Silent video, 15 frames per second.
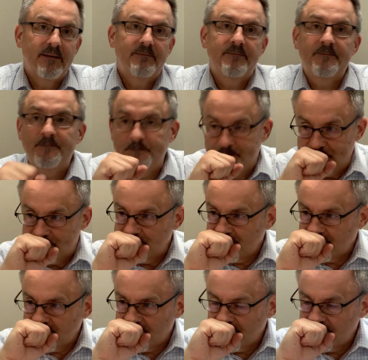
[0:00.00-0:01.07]
And
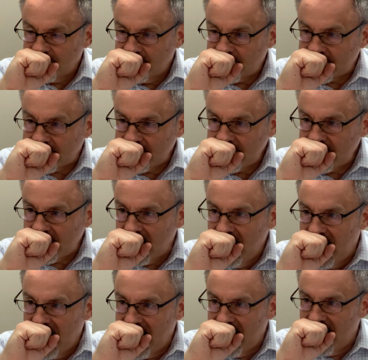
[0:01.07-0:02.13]

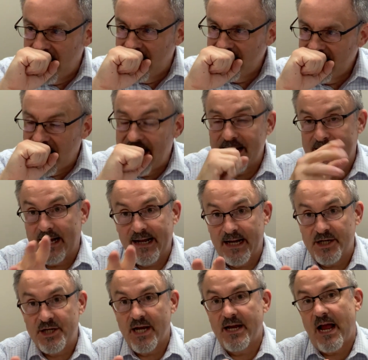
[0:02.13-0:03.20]
I got
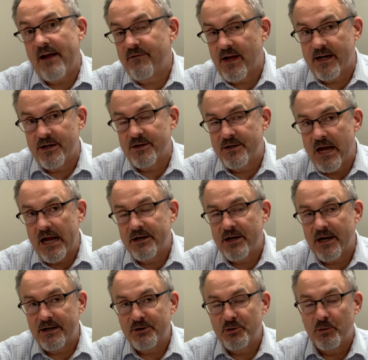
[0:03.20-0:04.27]
to tell you, I've got
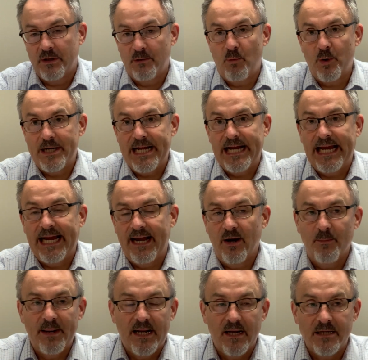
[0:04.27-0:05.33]
to do a little more digging here,
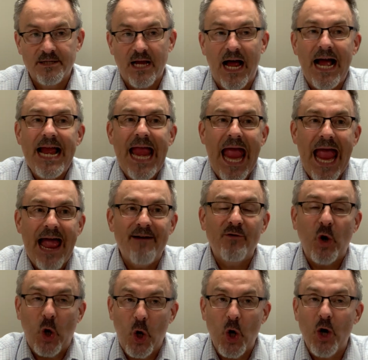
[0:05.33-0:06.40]
because I have
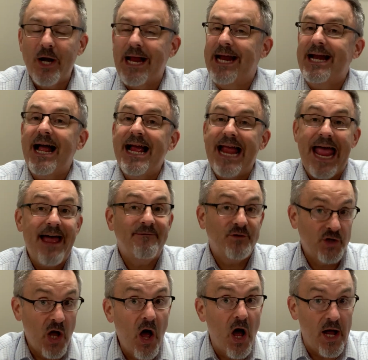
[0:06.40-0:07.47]
heard and I have
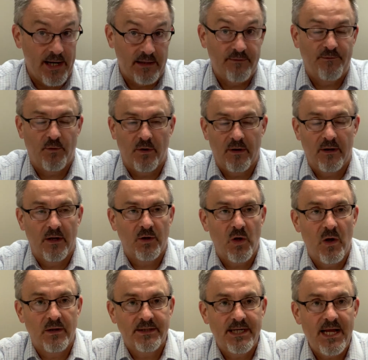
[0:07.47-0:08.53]
taught for a
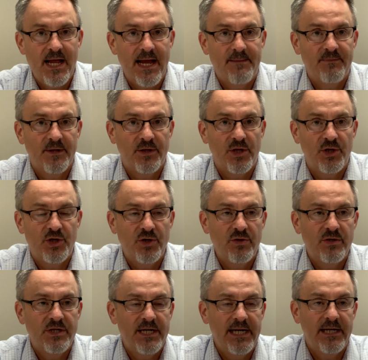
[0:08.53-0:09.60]
long time that the
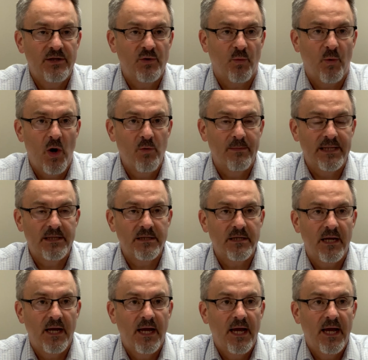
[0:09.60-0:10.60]
Jews needed the Romans